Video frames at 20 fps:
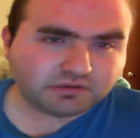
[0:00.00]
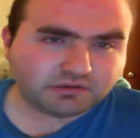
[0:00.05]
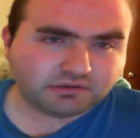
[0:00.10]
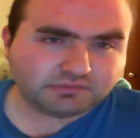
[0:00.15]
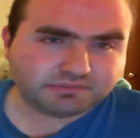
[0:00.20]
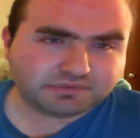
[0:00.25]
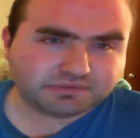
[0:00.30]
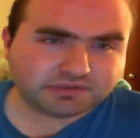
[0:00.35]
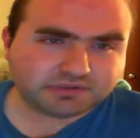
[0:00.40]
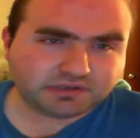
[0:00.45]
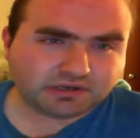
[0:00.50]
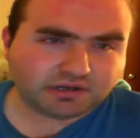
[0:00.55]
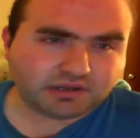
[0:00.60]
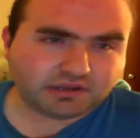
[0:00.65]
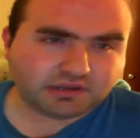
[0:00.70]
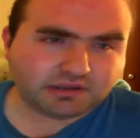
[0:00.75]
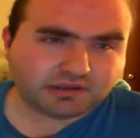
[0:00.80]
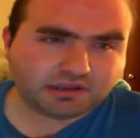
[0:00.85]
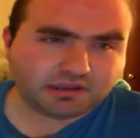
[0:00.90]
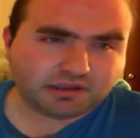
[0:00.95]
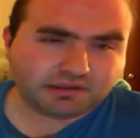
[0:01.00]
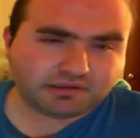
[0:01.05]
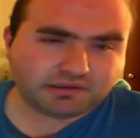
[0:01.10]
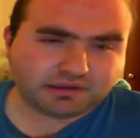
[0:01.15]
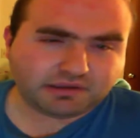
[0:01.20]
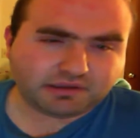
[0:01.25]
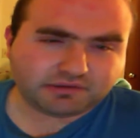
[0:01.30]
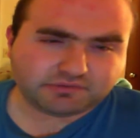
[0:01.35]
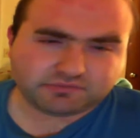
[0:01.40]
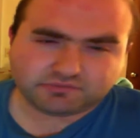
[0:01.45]
Oh, sorry,
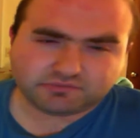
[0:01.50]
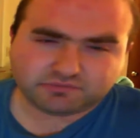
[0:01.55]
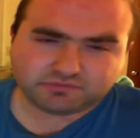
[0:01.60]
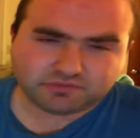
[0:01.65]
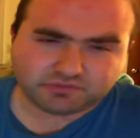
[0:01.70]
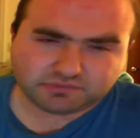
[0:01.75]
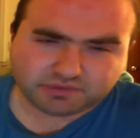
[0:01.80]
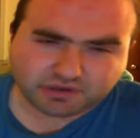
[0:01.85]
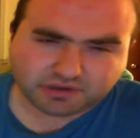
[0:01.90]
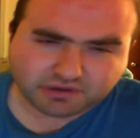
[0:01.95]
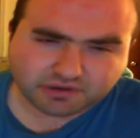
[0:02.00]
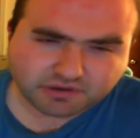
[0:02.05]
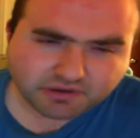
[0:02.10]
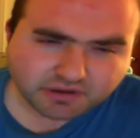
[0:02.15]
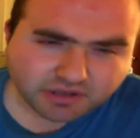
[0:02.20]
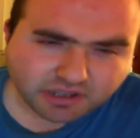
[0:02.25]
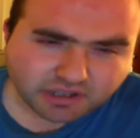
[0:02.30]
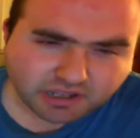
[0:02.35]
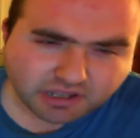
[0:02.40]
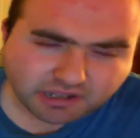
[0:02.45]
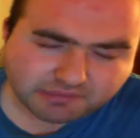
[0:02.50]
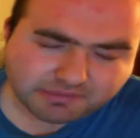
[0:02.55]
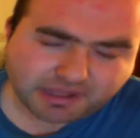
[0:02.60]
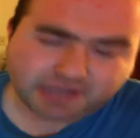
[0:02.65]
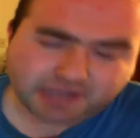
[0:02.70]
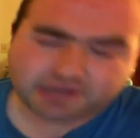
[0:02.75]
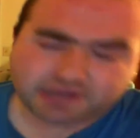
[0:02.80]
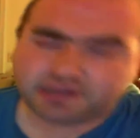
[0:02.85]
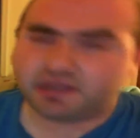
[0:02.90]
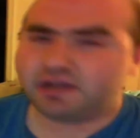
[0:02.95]
I derped there.
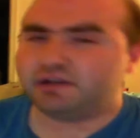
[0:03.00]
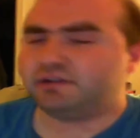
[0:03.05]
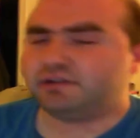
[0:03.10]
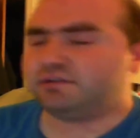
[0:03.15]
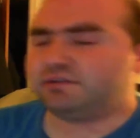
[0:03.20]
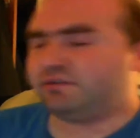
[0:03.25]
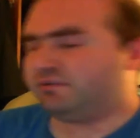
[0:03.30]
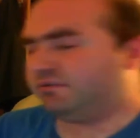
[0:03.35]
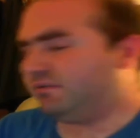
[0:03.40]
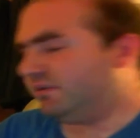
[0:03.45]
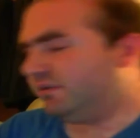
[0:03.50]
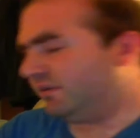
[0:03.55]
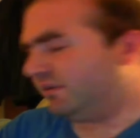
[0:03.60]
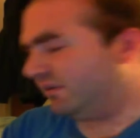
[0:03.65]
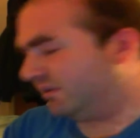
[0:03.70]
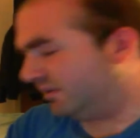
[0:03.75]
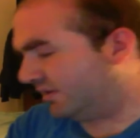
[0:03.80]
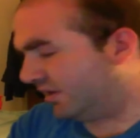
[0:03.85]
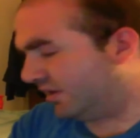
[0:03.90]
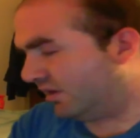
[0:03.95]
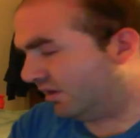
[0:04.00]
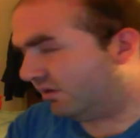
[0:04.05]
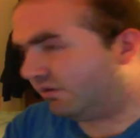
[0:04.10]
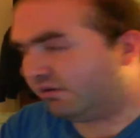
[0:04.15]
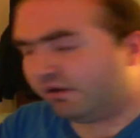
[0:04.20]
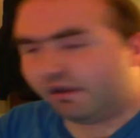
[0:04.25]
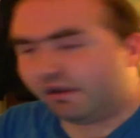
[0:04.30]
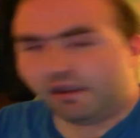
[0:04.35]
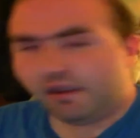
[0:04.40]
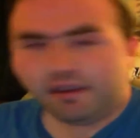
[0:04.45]
KACCHAN.
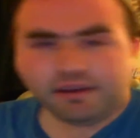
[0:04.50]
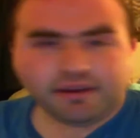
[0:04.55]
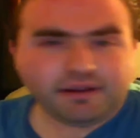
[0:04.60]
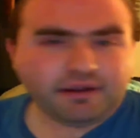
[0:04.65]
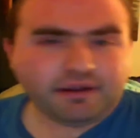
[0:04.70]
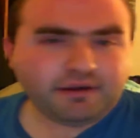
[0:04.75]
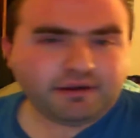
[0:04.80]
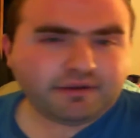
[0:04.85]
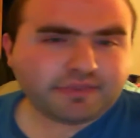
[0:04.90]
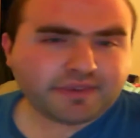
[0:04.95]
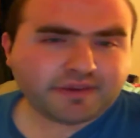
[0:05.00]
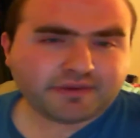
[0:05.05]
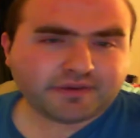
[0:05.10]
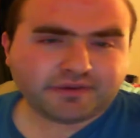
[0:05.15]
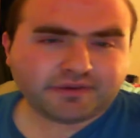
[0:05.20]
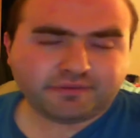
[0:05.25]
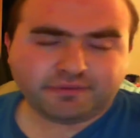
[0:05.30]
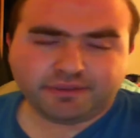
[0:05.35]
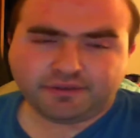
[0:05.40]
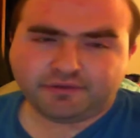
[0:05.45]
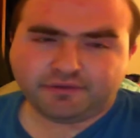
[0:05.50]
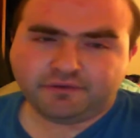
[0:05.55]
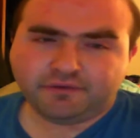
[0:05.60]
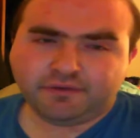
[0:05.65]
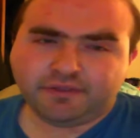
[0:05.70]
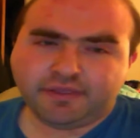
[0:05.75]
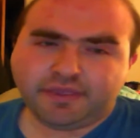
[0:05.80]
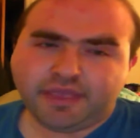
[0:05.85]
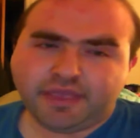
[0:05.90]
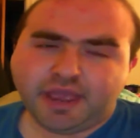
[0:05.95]
So, you know, it's actually really
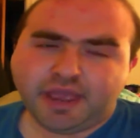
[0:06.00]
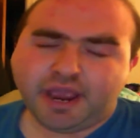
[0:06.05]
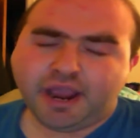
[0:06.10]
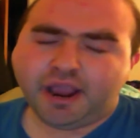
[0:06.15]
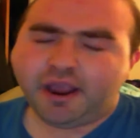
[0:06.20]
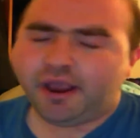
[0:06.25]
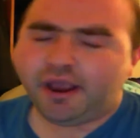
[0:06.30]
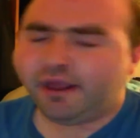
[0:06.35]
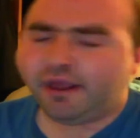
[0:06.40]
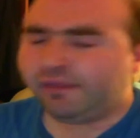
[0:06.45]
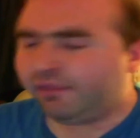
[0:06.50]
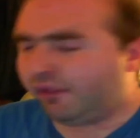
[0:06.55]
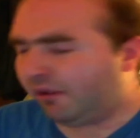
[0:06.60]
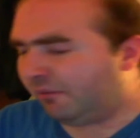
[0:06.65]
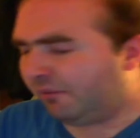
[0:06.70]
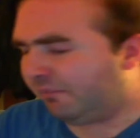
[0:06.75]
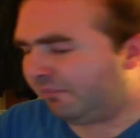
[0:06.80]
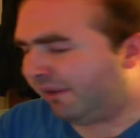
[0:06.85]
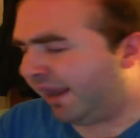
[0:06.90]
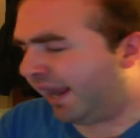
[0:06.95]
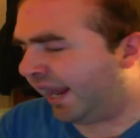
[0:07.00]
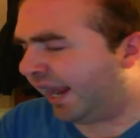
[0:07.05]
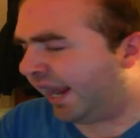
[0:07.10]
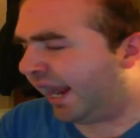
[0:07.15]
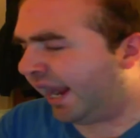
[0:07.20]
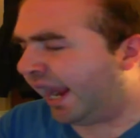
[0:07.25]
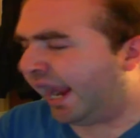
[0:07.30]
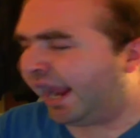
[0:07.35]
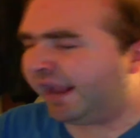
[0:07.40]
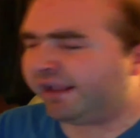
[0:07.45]
cool that a little bit
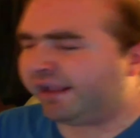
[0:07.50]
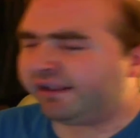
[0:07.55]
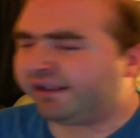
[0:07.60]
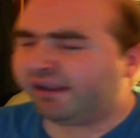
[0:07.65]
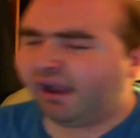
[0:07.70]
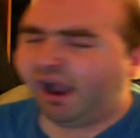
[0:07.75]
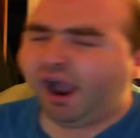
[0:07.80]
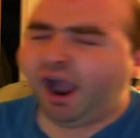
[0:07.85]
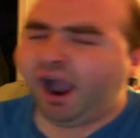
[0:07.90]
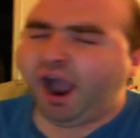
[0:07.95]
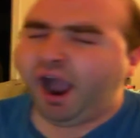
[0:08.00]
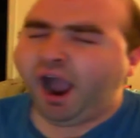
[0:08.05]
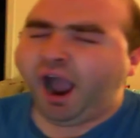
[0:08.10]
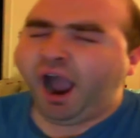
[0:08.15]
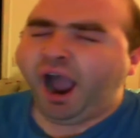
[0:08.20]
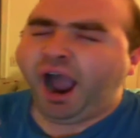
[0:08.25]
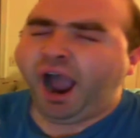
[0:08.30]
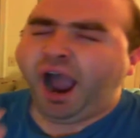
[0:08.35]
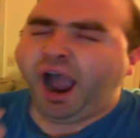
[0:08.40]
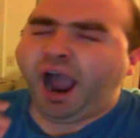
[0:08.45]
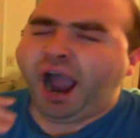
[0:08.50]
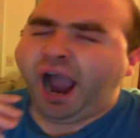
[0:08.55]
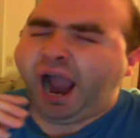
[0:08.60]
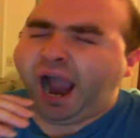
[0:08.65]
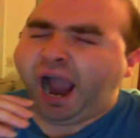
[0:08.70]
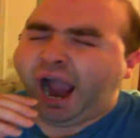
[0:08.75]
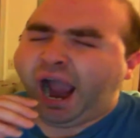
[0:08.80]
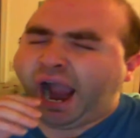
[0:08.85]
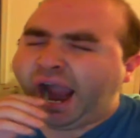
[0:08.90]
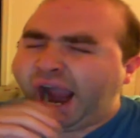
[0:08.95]
here.
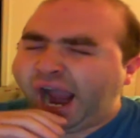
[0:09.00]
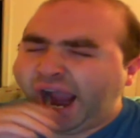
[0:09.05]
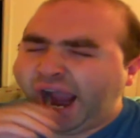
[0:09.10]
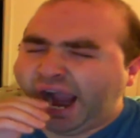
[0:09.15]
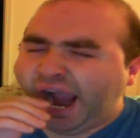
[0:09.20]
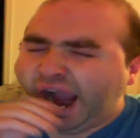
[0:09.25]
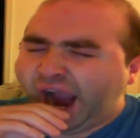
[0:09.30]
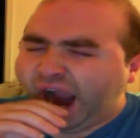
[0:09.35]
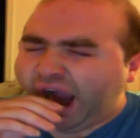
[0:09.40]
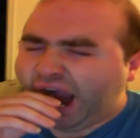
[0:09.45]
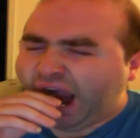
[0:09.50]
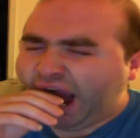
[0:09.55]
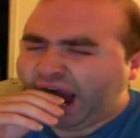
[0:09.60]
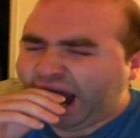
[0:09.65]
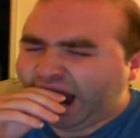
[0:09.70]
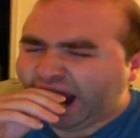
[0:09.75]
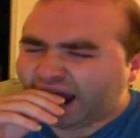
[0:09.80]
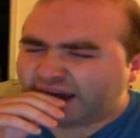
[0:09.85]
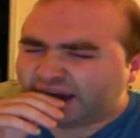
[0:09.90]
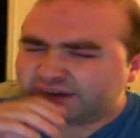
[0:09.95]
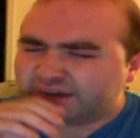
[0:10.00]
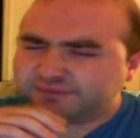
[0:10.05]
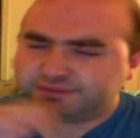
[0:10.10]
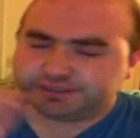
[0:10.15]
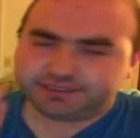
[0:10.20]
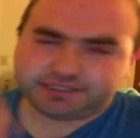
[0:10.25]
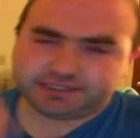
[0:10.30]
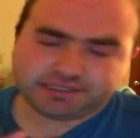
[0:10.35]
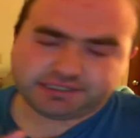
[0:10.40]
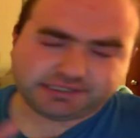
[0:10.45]
Oh
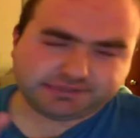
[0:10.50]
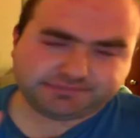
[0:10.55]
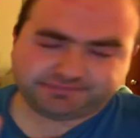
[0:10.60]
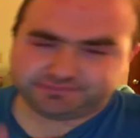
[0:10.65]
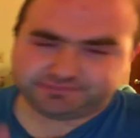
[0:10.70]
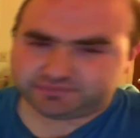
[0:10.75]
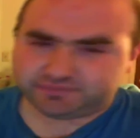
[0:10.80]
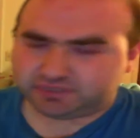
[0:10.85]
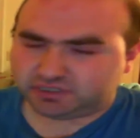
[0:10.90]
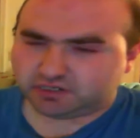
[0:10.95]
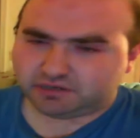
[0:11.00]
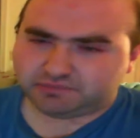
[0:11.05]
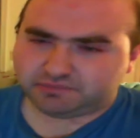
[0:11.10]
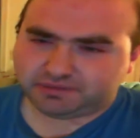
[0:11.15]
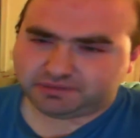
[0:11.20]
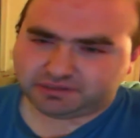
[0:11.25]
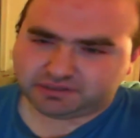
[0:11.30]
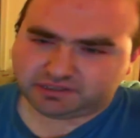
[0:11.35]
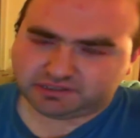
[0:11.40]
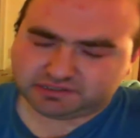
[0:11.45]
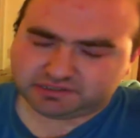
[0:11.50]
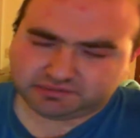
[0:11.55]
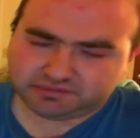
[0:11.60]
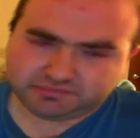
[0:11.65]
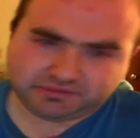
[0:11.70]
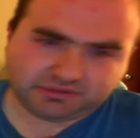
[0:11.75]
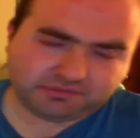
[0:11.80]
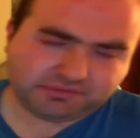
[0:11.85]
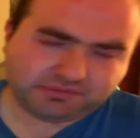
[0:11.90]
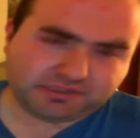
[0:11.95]
my god. Sorry about this.
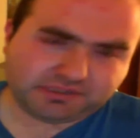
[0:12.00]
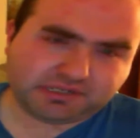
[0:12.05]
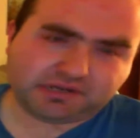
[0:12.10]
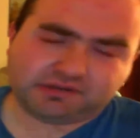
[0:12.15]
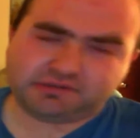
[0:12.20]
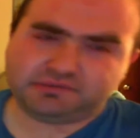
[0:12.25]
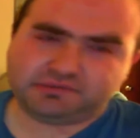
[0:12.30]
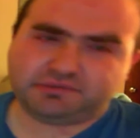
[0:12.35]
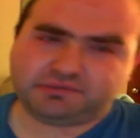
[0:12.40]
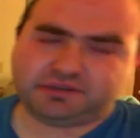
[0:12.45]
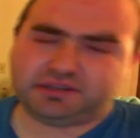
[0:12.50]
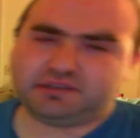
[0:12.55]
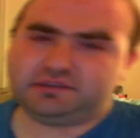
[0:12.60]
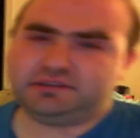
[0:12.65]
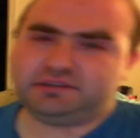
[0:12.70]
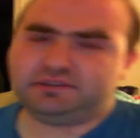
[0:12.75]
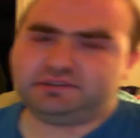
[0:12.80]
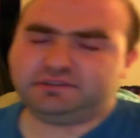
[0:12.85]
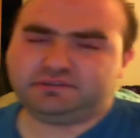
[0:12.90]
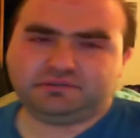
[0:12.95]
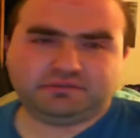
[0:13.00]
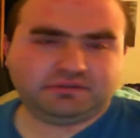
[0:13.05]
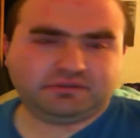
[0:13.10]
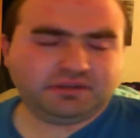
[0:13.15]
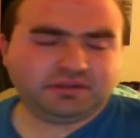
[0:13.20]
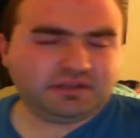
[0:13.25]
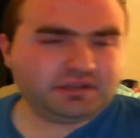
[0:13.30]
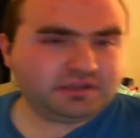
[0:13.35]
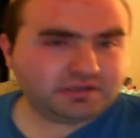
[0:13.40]
I'm a little bit tired, so I'm gonna end this soon.